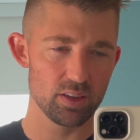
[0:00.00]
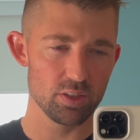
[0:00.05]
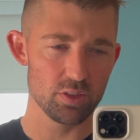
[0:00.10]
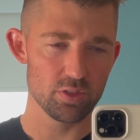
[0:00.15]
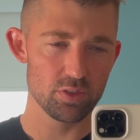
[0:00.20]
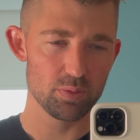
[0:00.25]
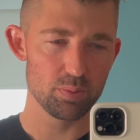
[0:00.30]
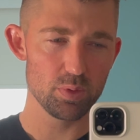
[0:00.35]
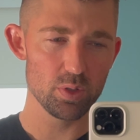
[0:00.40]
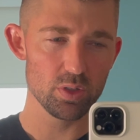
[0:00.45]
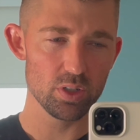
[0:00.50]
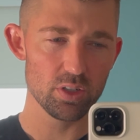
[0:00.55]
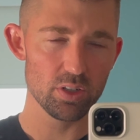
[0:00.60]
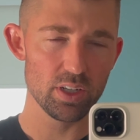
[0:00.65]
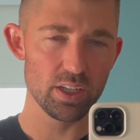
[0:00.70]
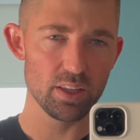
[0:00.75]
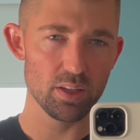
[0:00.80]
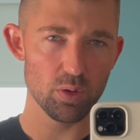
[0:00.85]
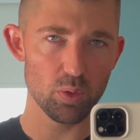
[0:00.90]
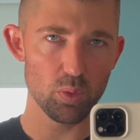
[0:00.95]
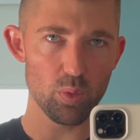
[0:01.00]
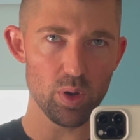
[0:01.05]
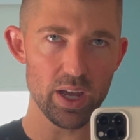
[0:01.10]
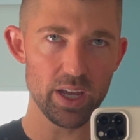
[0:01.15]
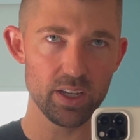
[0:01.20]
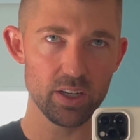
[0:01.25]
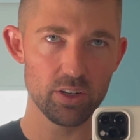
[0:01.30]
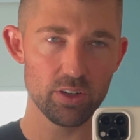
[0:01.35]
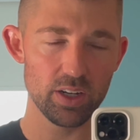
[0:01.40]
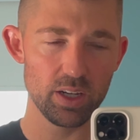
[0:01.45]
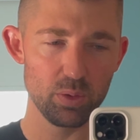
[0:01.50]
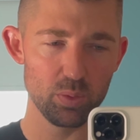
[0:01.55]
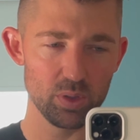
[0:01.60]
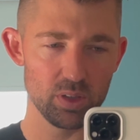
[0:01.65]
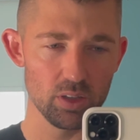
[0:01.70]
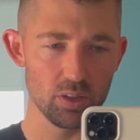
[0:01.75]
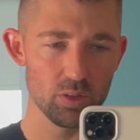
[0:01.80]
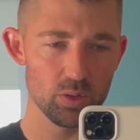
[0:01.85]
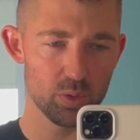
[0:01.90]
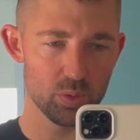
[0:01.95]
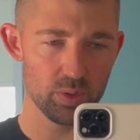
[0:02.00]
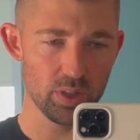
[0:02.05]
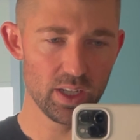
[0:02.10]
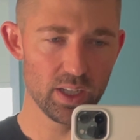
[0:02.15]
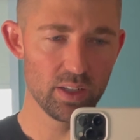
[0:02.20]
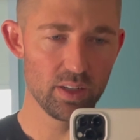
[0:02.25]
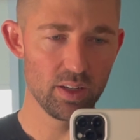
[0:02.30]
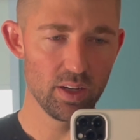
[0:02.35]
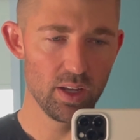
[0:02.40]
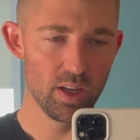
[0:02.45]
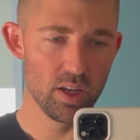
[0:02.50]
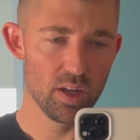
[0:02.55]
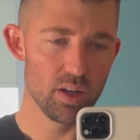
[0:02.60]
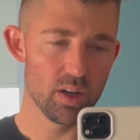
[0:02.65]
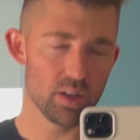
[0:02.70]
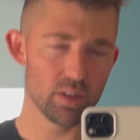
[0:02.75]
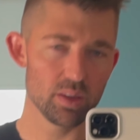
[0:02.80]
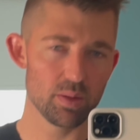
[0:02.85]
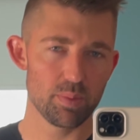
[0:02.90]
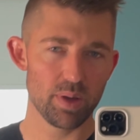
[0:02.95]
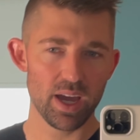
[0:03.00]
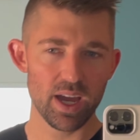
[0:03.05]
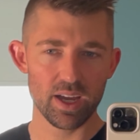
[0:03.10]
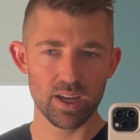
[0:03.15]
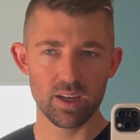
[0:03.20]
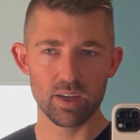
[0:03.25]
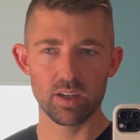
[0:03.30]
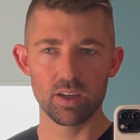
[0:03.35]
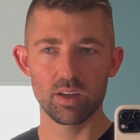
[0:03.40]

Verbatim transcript: they're smoke gray, they're white gray with a little red on the back.